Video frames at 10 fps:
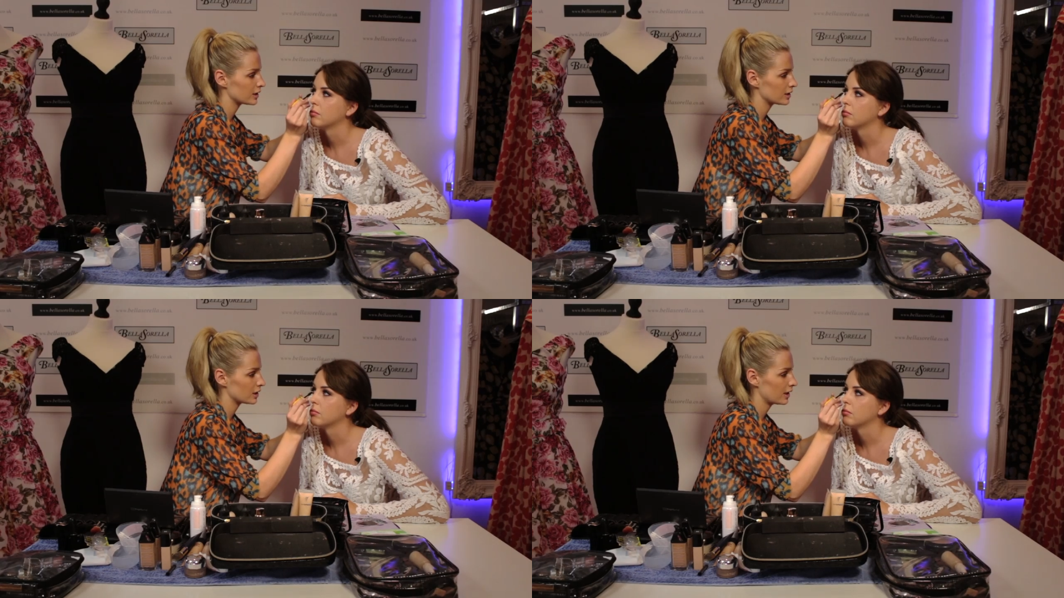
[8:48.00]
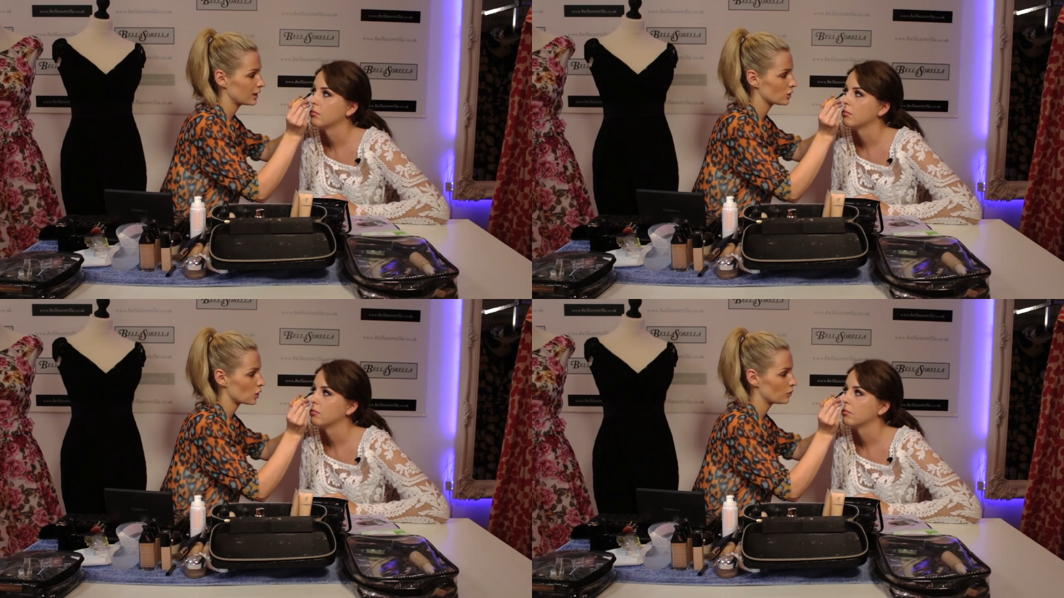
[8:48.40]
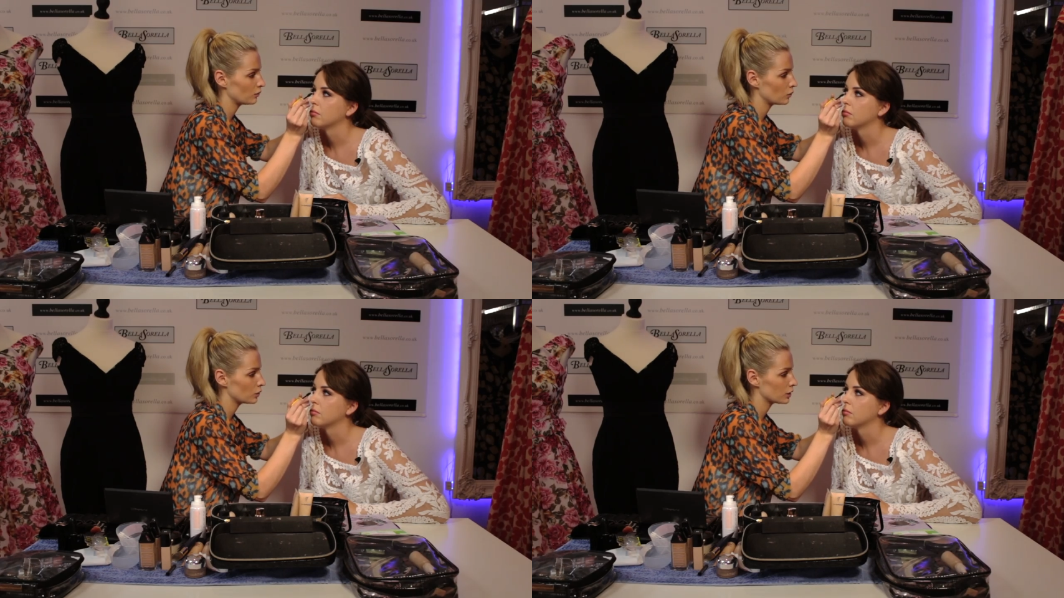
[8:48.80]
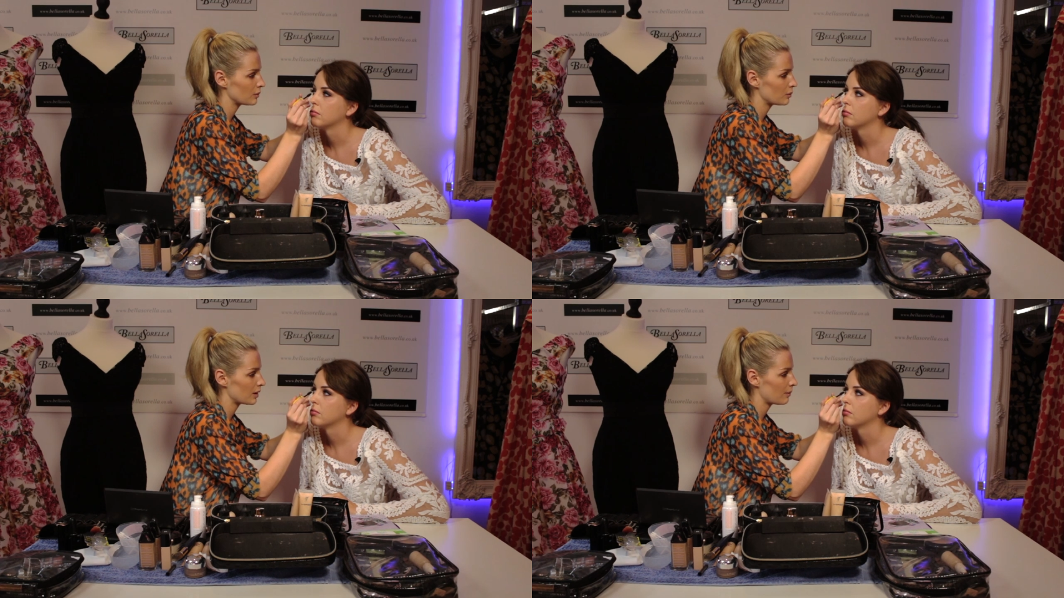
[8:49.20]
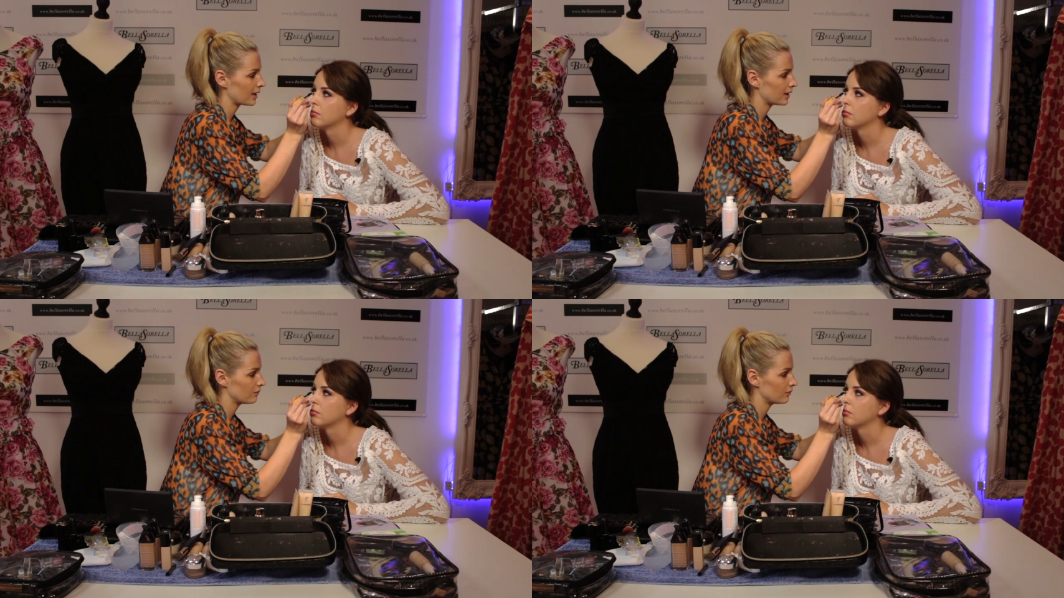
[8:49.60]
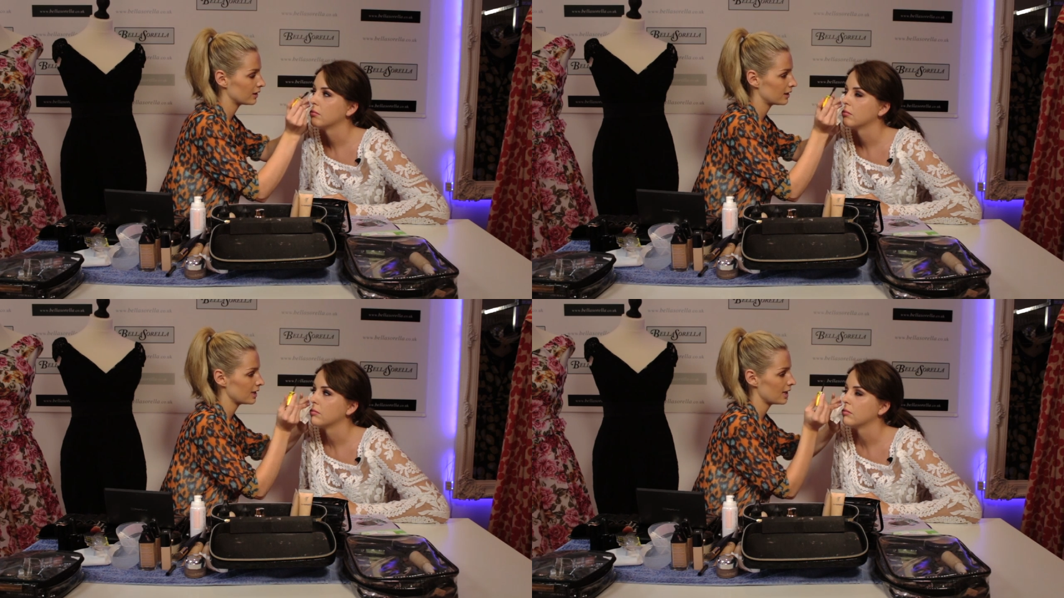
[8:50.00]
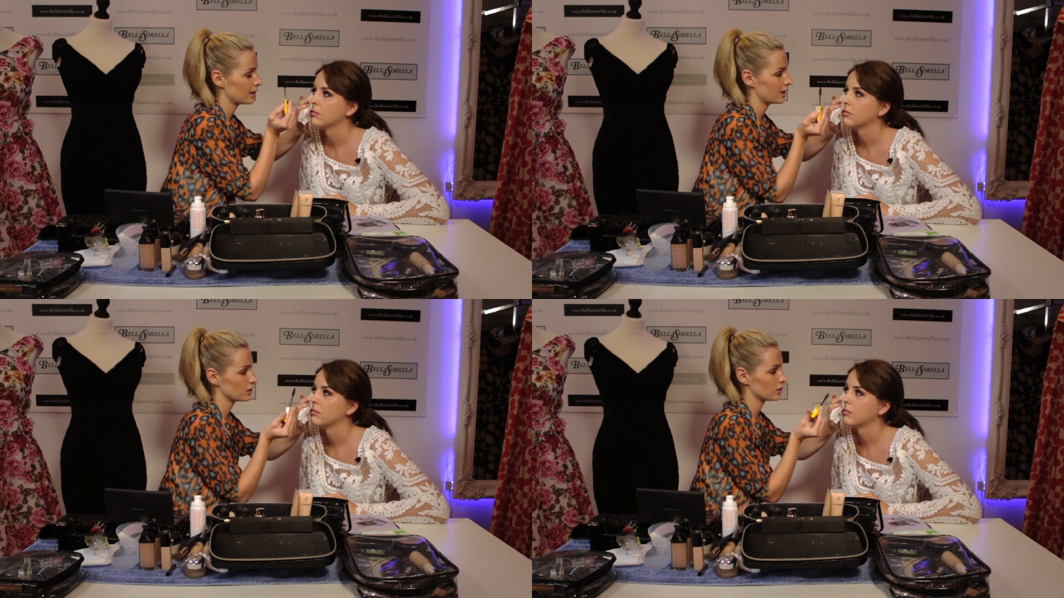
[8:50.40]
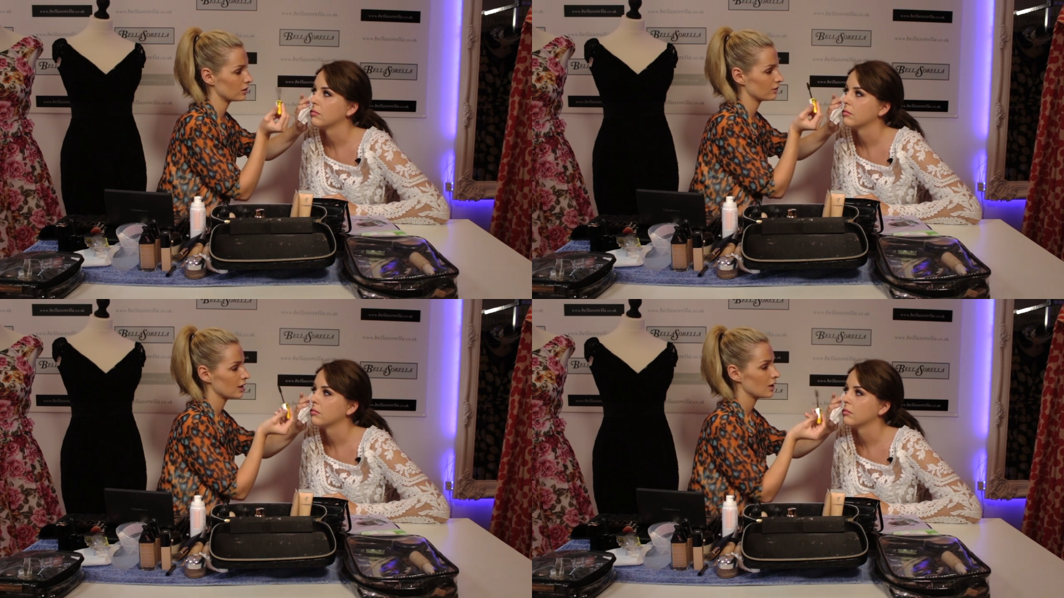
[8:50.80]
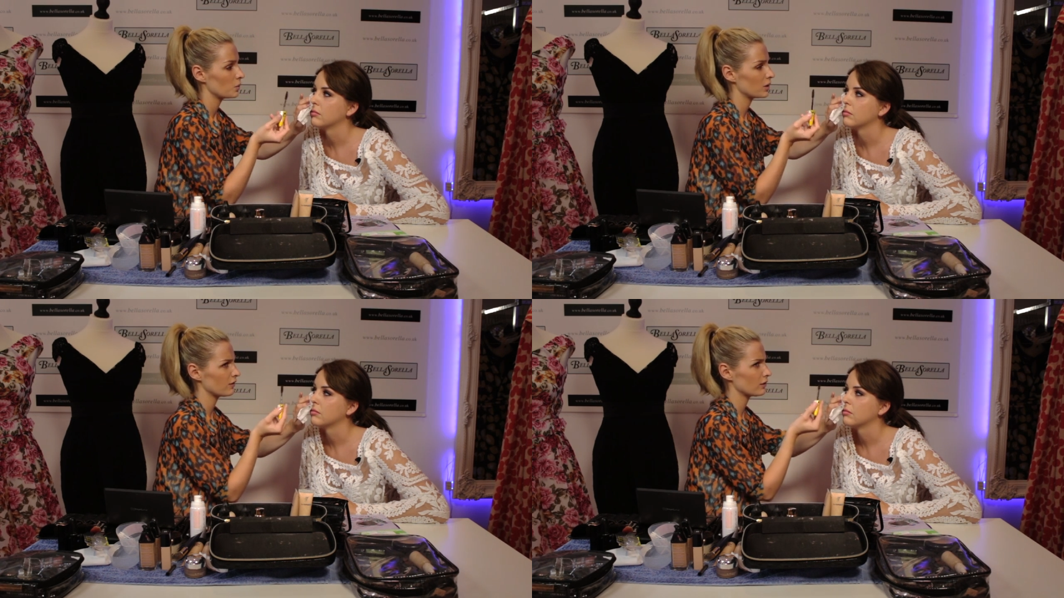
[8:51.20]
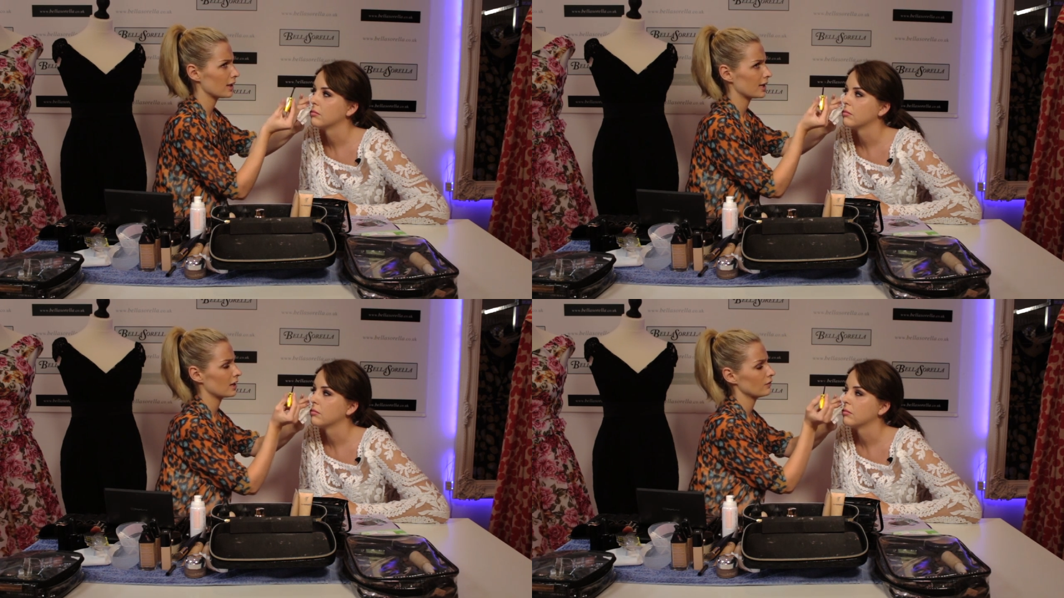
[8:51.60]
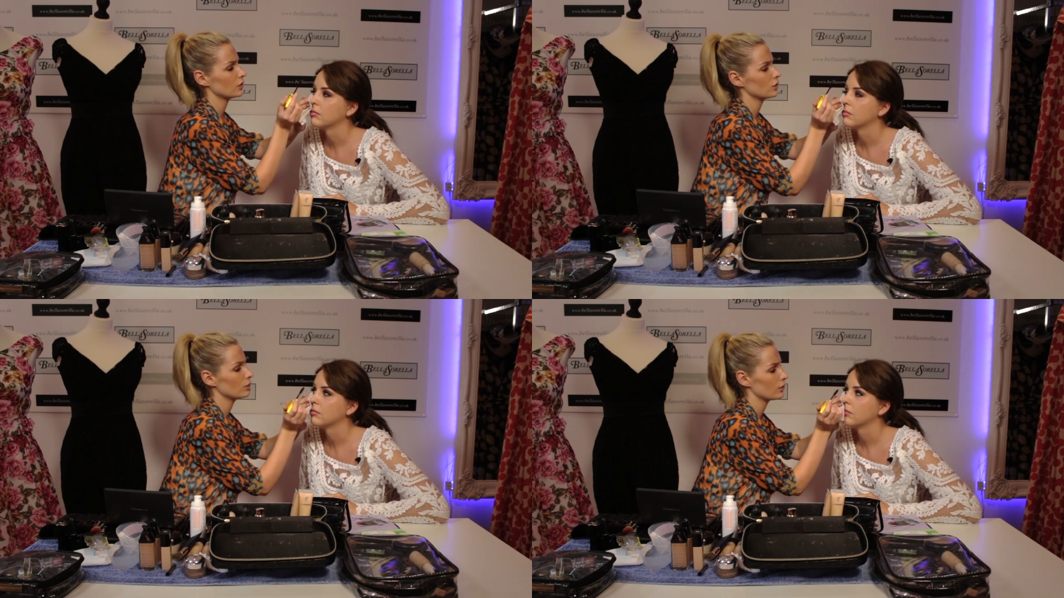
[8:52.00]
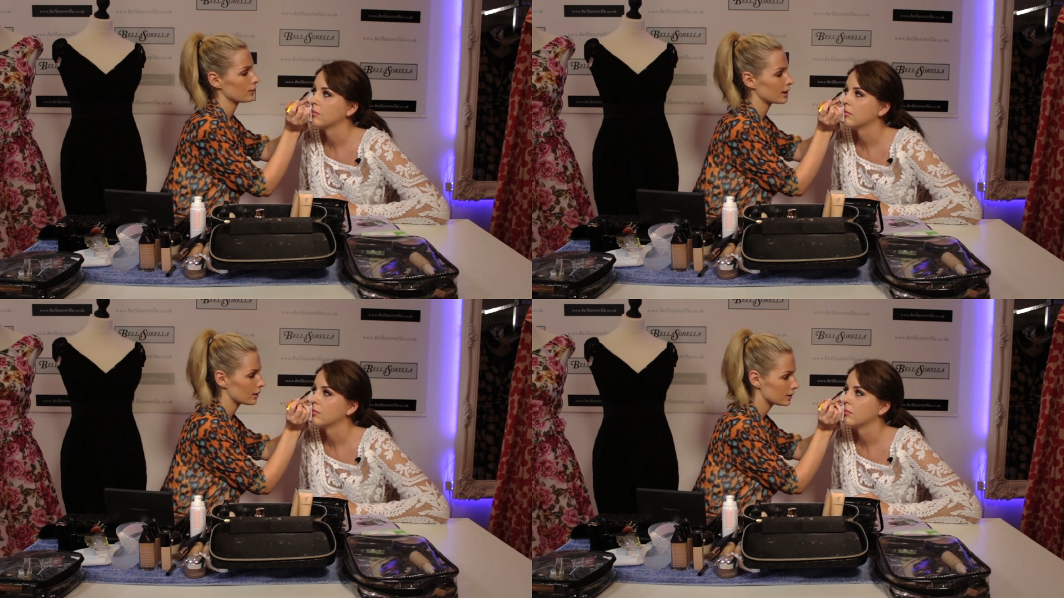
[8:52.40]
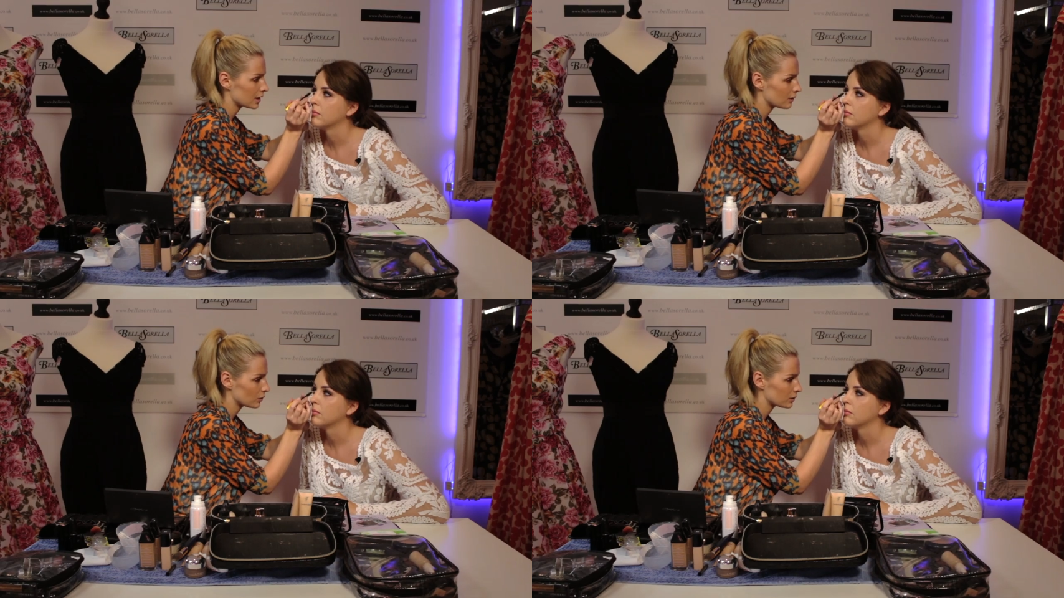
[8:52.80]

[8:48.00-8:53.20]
Speaker 1: just a tiny drop of water and put it back in for the night, and then it sort of will give you like another two or three goes out of your